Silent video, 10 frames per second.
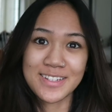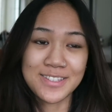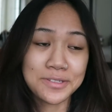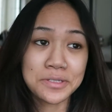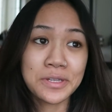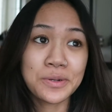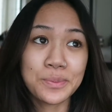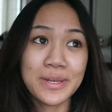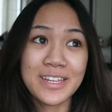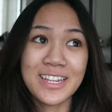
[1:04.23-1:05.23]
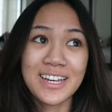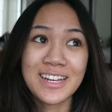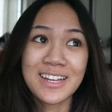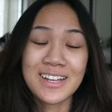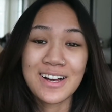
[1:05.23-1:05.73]
and it's a little bit
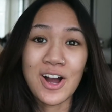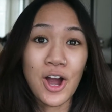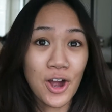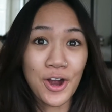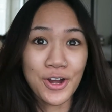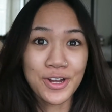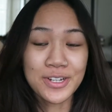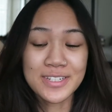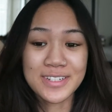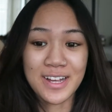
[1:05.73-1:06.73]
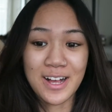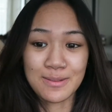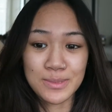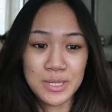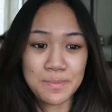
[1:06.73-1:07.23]
hard
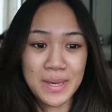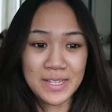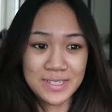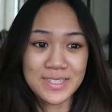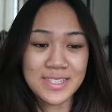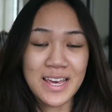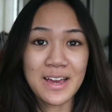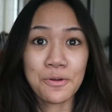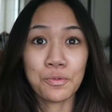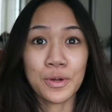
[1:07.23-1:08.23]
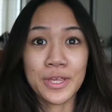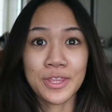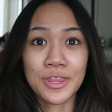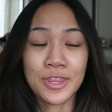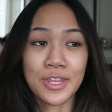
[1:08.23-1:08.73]
to balance that
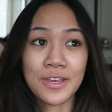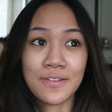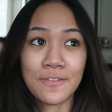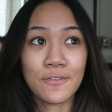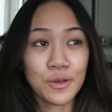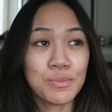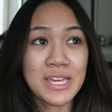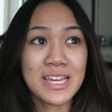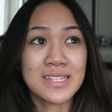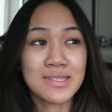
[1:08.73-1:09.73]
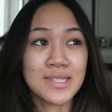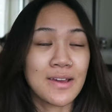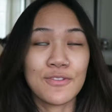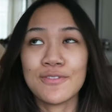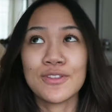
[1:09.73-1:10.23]
with filming and
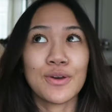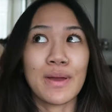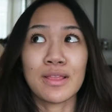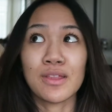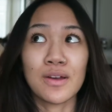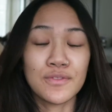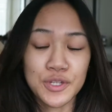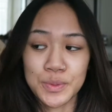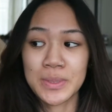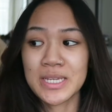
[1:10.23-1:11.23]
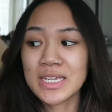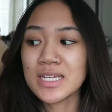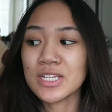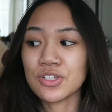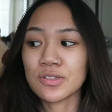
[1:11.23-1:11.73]
stuff. Even though I love doing
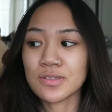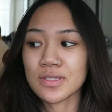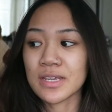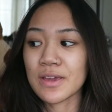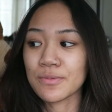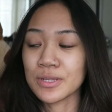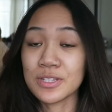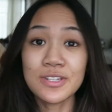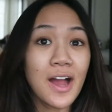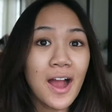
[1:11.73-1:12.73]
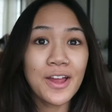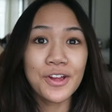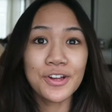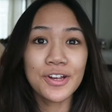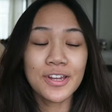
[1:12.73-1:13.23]
it, it's just I get really
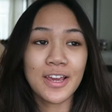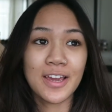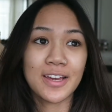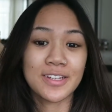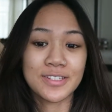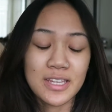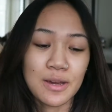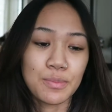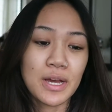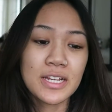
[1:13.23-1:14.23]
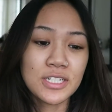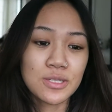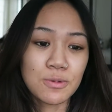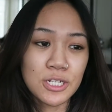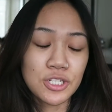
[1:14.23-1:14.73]
tired. And yeah, but I
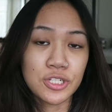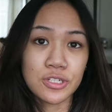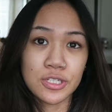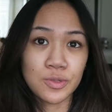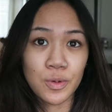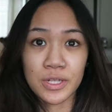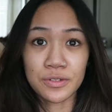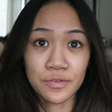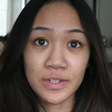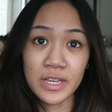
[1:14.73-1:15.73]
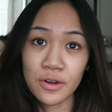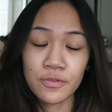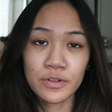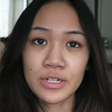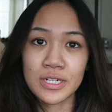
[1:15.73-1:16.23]
just wanted to do this quick little video
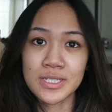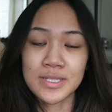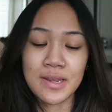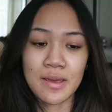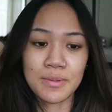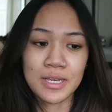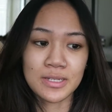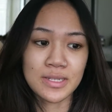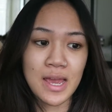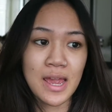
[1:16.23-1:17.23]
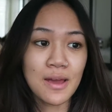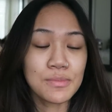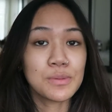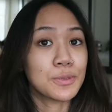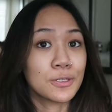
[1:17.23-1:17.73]
for you guys today because I
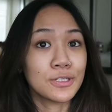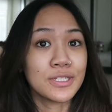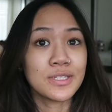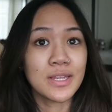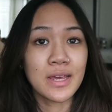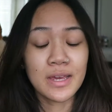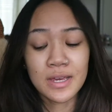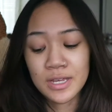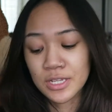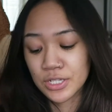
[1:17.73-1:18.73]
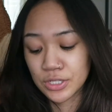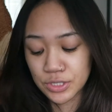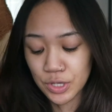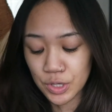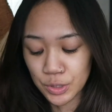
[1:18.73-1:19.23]
am up early today.
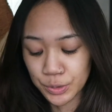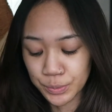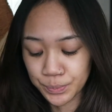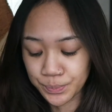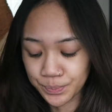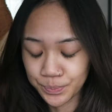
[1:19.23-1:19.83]
So